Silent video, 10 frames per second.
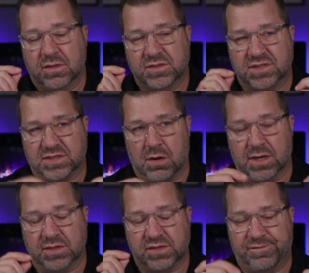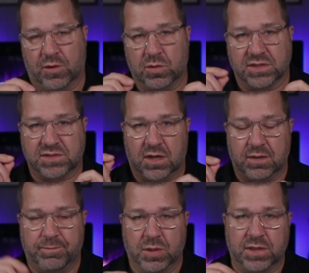started to focus
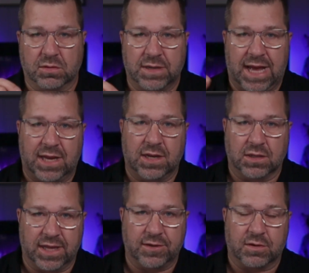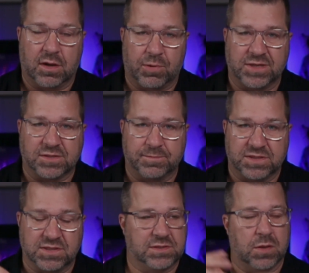on building your non-lender appraisal
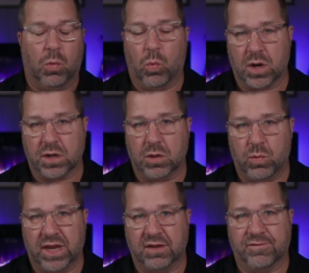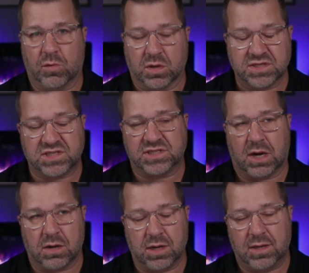business, what are you waiting for?
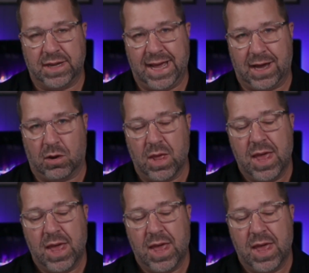Start now.